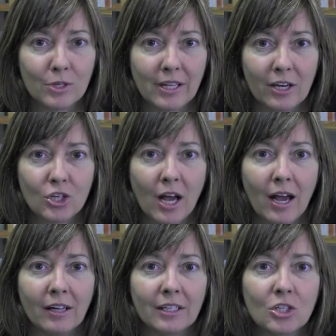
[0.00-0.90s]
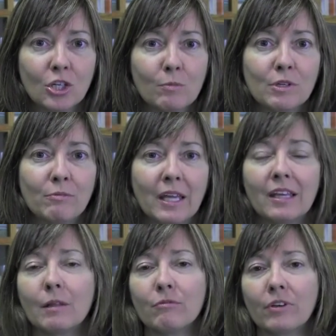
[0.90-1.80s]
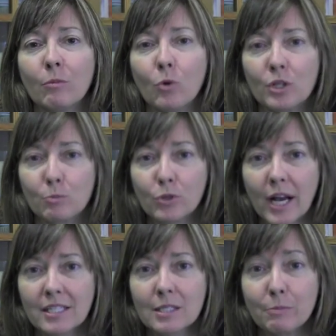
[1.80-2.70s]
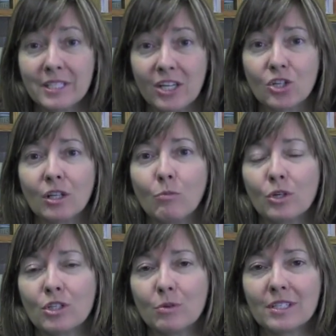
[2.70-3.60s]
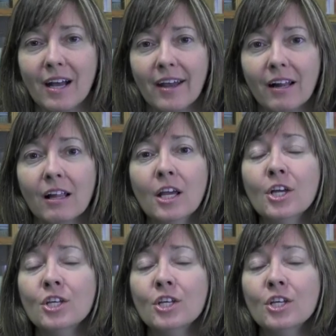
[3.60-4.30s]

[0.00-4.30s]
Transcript: to that child in terms of making them feel more depressed, potentially more suicidal.